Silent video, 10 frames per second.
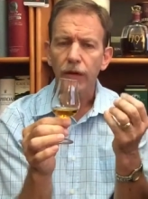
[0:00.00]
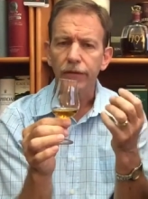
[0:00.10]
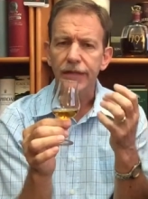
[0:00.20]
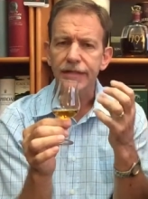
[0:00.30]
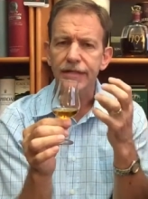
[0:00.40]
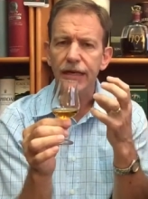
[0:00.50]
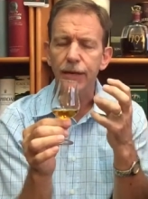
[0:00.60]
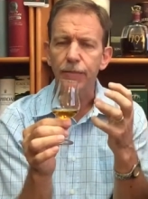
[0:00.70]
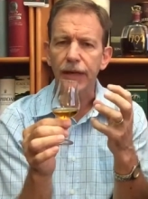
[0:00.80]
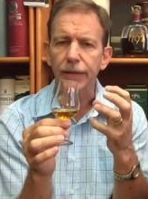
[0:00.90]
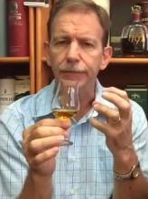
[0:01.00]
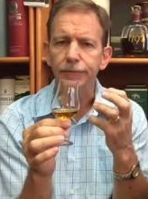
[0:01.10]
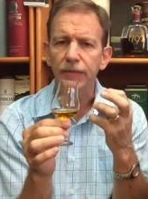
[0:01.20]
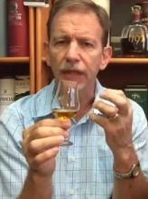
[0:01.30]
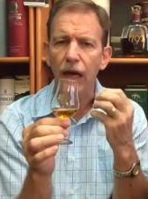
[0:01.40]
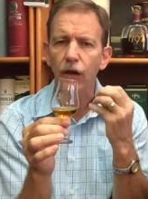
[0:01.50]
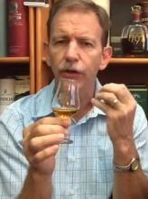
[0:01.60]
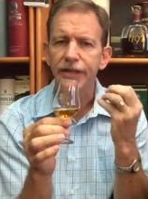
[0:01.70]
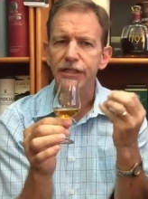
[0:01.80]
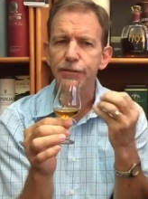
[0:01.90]
the cinnamon, the
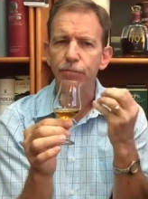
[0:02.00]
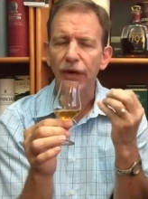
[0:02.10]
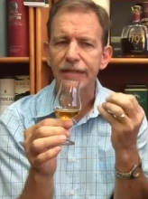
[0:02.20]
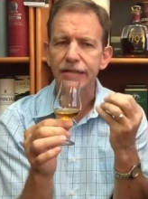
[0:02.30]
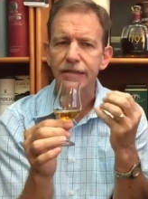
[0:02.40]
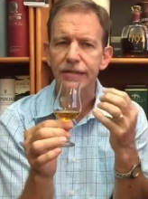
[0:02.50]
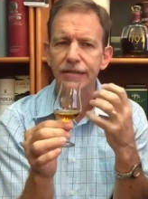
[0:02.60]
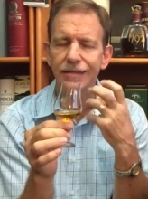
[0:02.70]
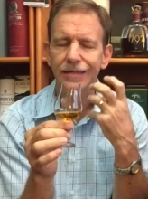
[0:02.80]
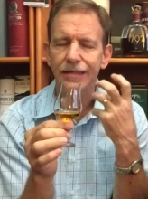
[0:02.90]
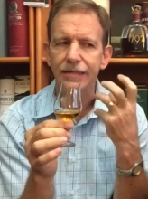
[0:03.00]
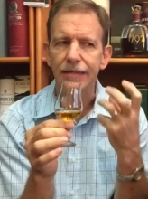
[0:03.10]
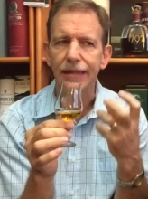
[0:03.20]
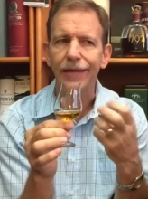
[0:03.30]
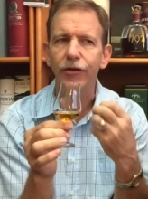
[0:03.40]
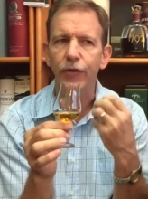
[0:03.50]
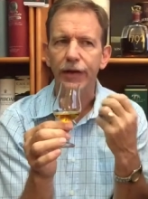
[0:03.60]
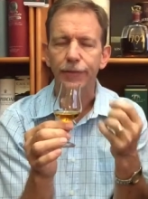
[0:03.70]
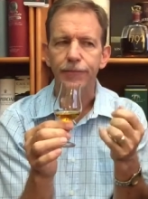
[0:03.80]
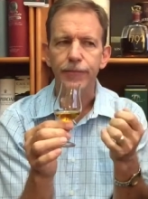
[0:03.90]
oaky spices is, is
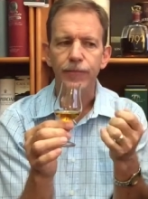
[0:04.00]
lingering.